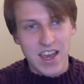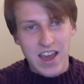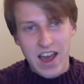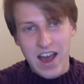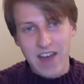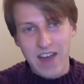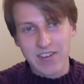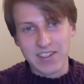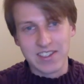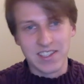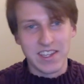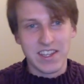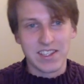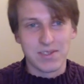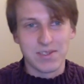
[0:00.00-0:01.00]
Obviously,
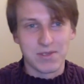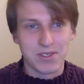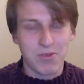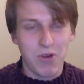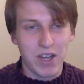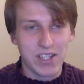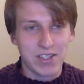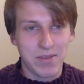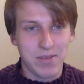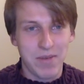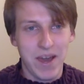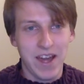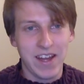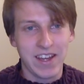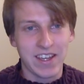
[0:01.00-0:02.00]
this was quite
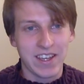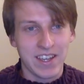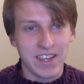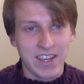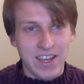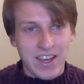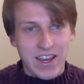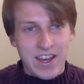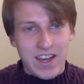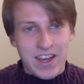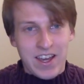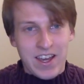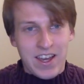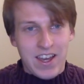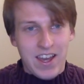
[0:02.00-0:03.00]
traumatic.
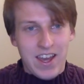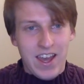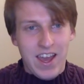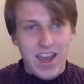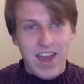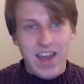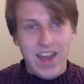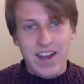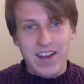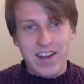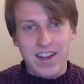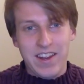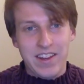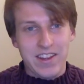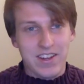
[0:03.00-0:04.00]
And
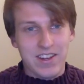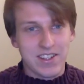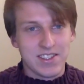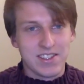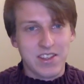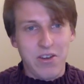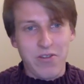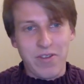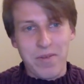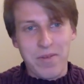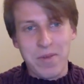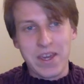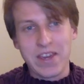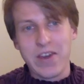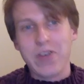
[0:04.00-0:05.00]
there's
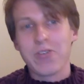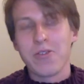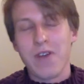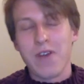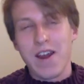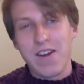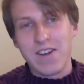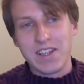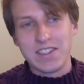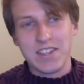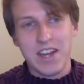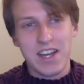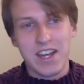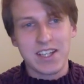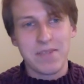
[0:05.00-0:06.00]
Doflamingo, who I already
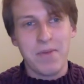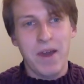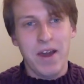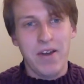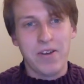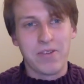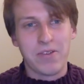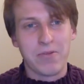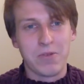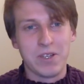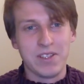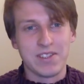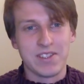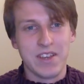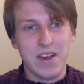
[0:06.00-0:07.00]
talked about,
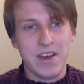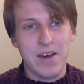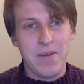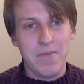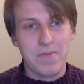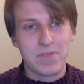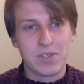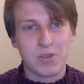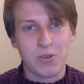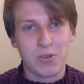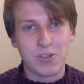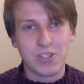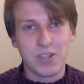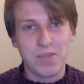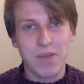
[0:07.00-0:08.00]
was
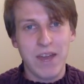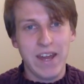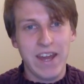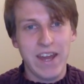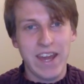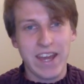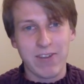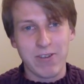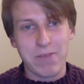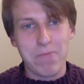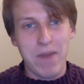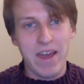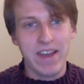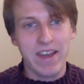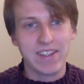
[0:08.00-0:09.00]
tortured by the angry
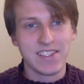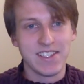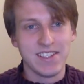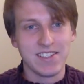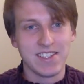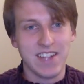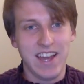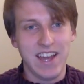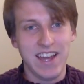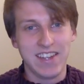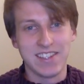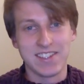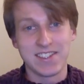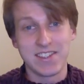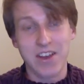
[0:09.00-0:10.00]
peasants and had
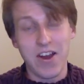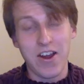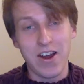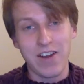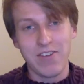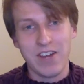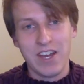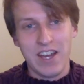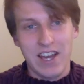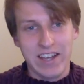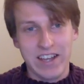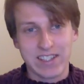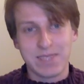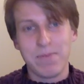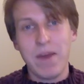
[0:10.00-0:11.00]
to starve,
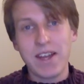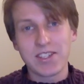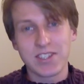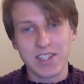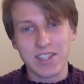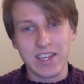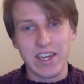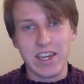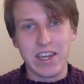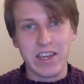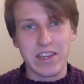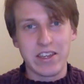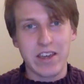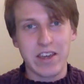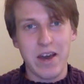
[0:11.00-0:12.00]
especially
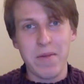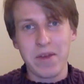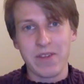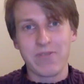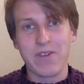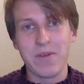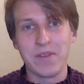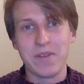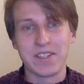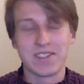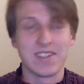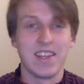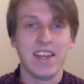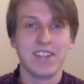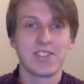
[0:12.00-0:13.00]
coming from the
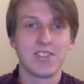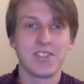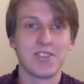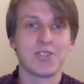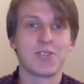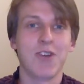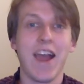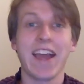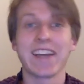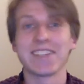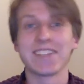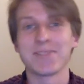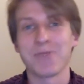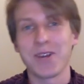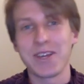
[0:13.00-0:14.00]
Celestial
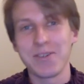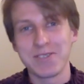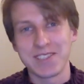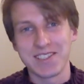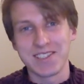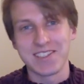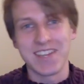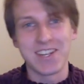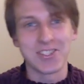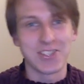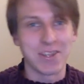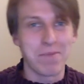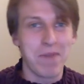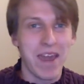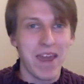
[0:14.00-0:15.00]
Dragons, where he was
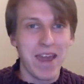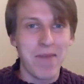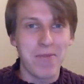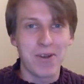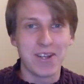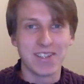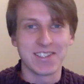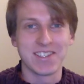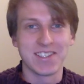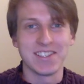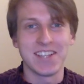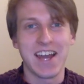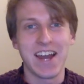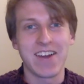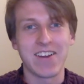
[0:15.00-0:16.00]
essentially pampered his
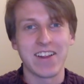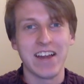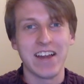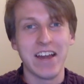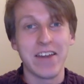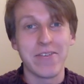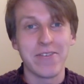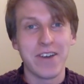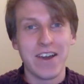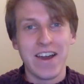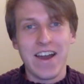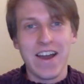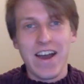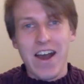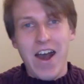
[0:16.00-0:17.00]
entire life.
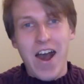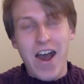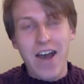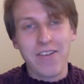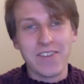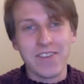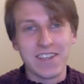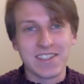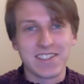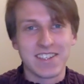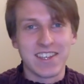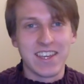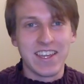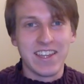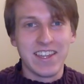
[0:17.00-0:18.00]

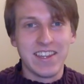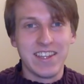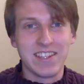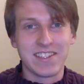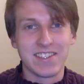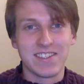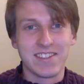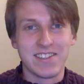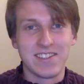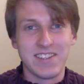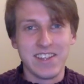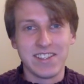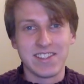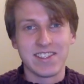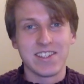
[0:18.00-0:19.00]
Obviously, this
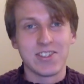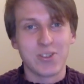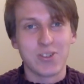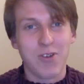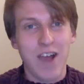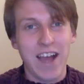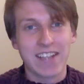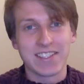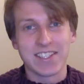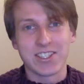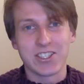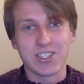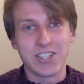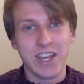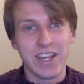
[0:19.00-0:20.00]
is a drastic
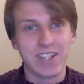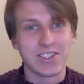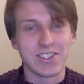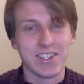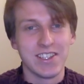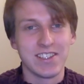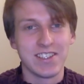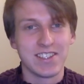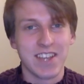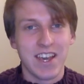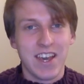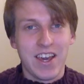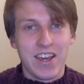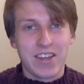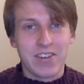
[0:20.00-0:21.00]
change that's
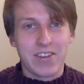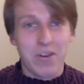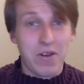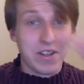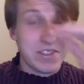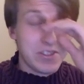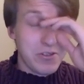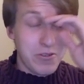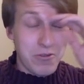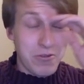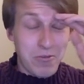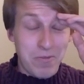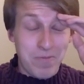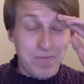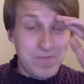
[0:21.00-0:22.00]
going
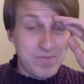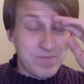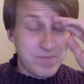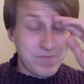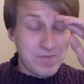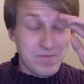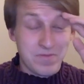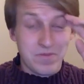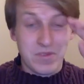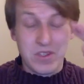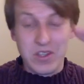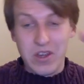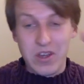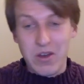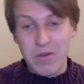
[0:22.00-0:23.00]
to,
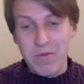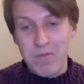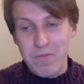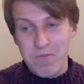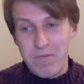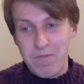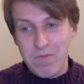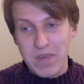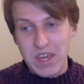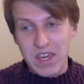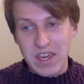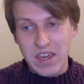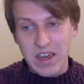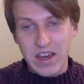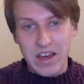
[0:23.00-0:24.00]
you know,
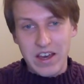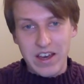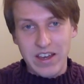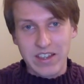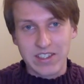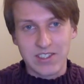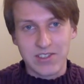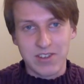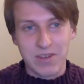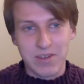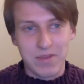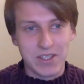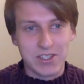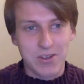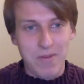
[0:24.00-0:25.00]
be
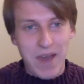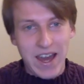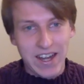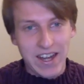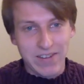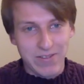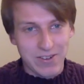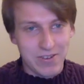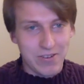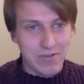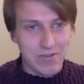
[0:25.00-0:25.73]
extremely traumatic for